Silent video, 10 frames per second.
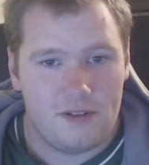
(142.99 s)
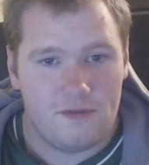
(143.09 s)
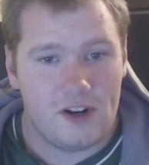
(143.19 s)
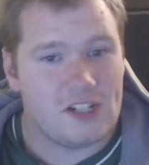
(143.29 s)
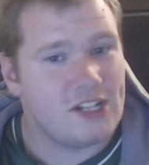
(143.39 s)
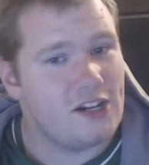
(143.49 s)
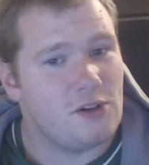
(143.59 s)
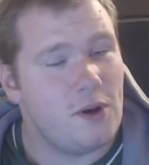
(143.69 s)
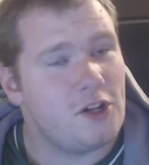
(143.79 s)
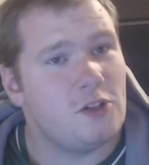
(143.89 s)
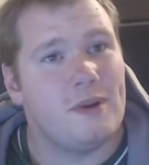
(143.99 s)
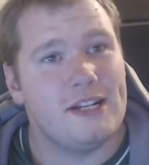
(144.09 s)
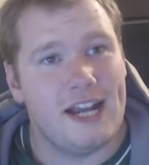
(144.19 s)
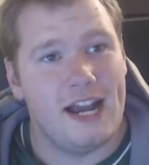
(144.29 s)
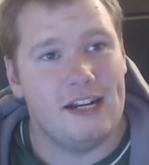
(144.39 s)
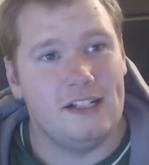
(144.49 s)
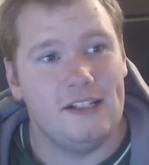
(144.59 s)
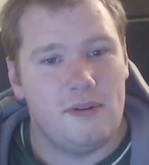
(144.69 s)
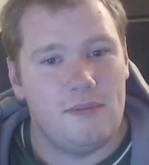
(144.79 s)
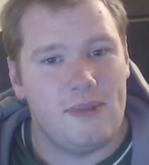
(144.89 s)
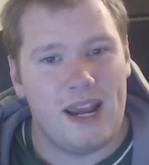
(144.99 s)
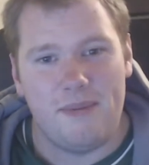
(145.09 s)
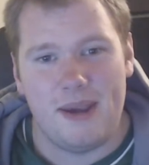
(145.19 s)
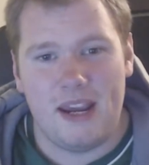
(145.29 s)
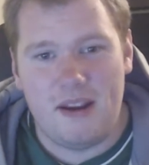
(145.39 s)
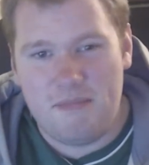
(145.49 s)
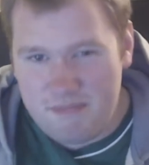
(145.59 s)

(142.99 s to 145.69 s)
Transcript: first started watching my channel maybe,